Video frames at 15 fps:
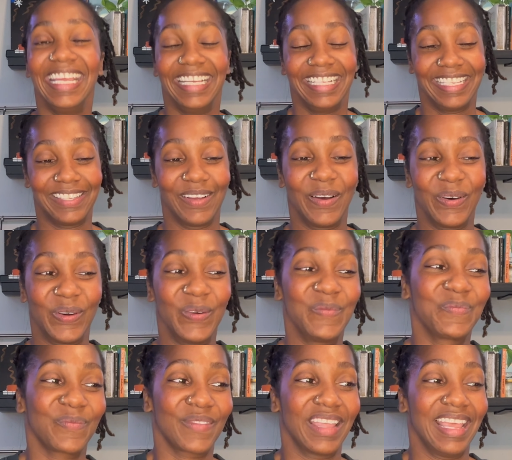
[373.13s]
So
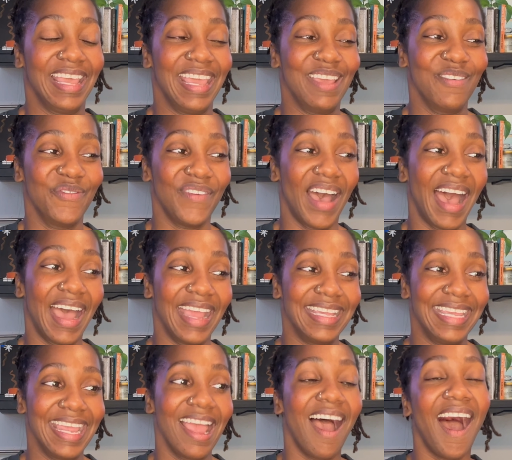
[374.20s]
if I
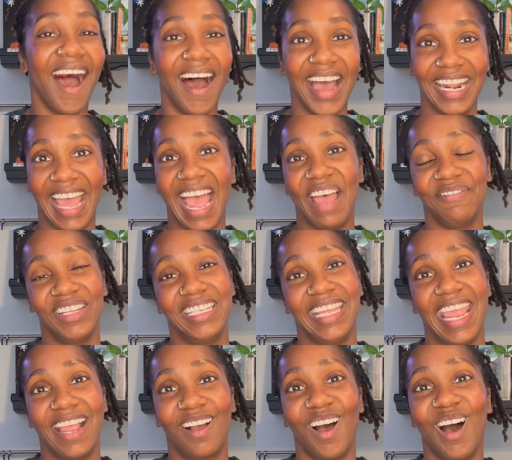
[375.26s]
get hot, I have to
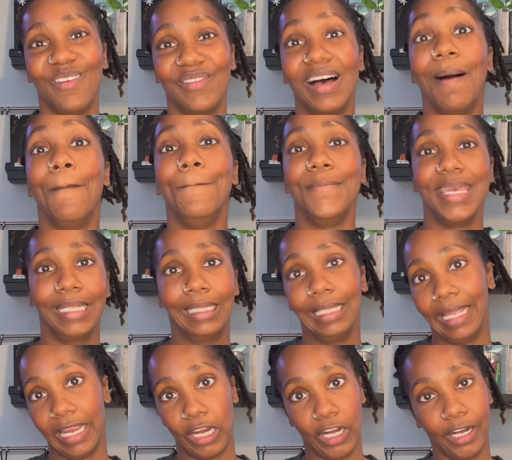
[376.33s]
take off a mid
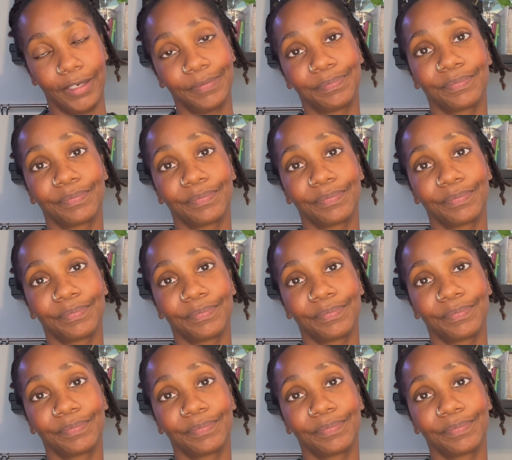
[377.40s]
layer